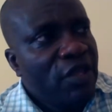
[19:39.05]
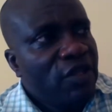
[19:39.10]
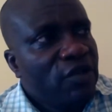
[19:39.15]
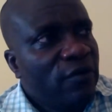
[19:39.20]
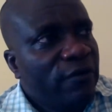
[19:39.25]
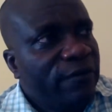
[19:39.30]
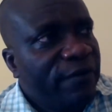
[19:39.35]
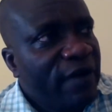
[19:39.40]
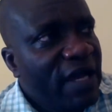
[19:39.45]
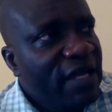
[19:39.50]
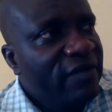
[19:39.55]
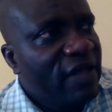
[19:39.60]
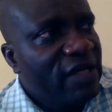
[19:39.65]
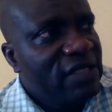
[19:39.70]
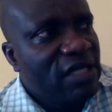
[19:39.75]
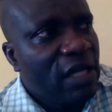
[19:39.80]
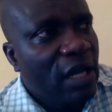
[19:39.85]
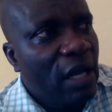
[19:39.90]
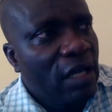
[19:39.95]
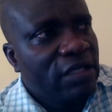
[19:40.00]
you find
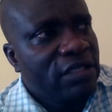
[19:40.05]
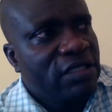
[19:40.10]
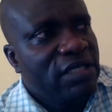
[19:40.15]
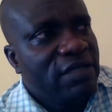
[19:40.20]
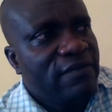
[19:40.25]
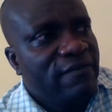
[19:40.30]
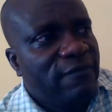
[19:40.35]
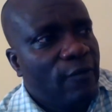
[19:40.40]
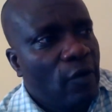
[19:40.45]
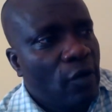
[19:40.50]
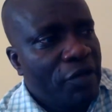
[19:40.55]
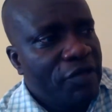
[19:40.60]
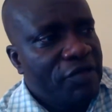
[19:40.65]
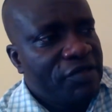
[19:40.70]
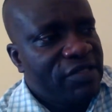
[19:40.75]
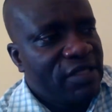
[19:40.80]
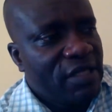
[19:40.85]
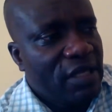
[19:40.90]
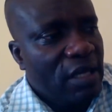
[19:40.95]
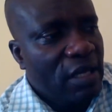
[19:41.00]
that active
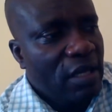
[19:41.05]
voice